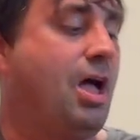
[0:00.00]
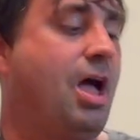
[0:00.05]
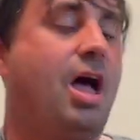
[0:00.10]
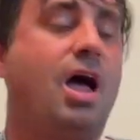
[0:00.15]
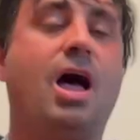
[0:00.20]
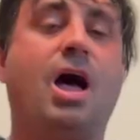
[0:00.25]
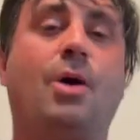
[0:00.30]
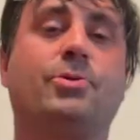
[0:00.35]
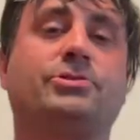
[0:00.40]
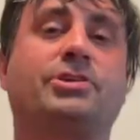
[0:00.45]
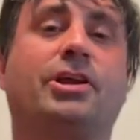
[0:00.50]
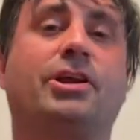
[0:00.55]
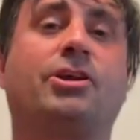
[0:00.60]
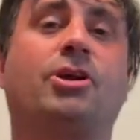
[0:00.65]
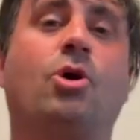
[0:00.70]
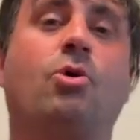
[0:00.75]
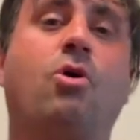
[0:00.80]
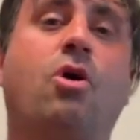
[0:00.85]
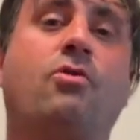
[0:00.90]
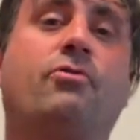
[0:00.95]
I was going to
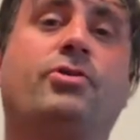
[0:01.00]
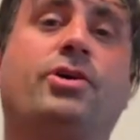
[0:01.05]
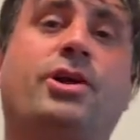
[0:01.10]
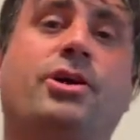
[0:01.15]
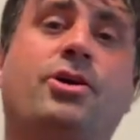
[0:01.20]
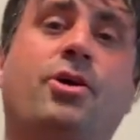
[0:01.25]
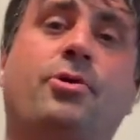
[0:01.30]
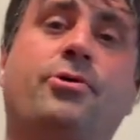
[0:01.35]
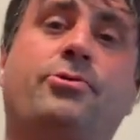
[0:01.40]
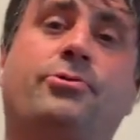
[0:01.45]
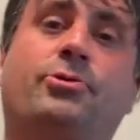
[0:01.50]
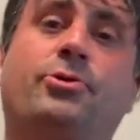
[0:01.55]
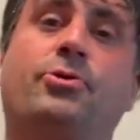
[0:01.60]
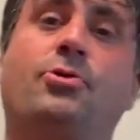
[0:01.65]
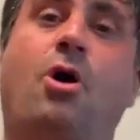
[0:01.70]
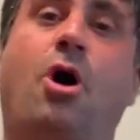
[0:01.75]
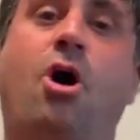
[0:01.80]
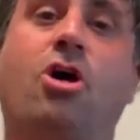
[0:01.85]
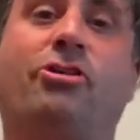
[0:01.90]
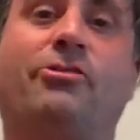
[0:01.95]
go over and go through
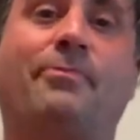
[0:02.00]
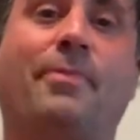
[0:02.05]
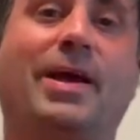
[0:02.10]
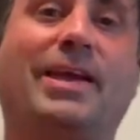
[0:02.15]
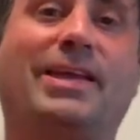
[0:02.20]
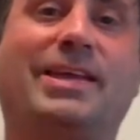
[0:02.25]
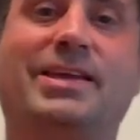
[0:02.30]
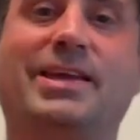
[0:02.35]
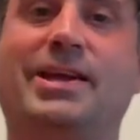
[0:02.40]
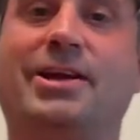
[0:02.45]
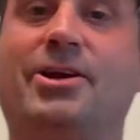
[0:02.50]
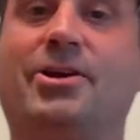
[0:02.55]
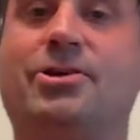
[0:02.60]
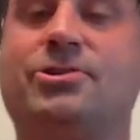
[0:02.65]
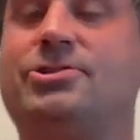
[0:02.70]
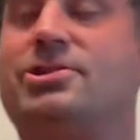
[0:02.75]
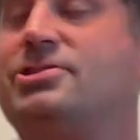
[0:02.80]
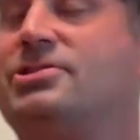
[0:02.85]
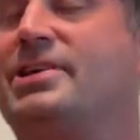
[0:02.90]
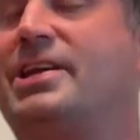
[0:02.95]
all of my gear
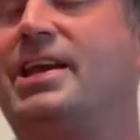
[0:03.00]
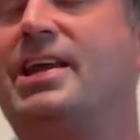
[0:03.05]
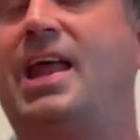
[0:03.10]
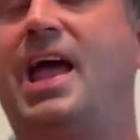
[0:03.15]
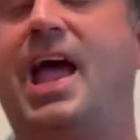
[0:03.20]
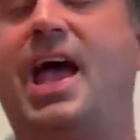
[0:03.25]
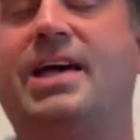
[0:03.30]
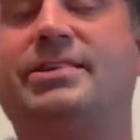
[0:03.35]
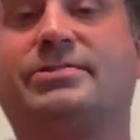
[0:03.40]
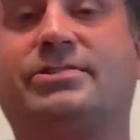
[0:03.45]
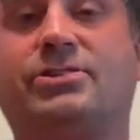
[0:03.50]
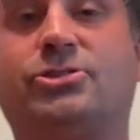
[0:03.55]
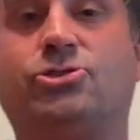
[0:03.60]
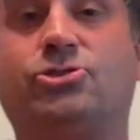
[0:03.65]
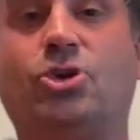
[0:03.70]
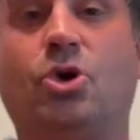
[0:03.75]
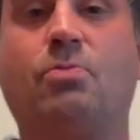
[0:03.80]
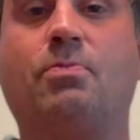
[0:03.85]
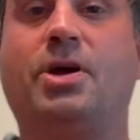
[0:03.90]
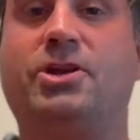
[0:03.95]
since I get asked
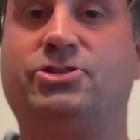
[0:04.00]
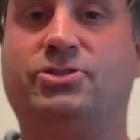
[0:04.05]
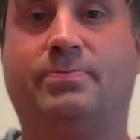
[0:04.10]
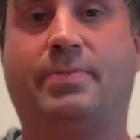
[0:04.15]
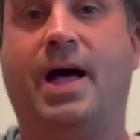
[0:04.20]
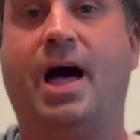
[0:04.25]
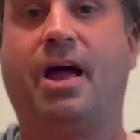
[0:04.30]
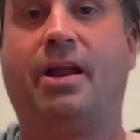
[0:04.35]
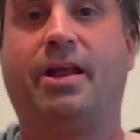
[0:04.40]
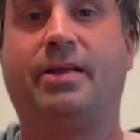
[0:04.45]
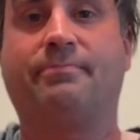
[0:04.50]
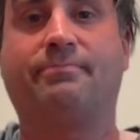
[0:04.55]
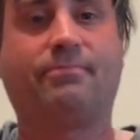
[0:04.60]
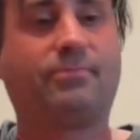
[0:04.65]
so much about it.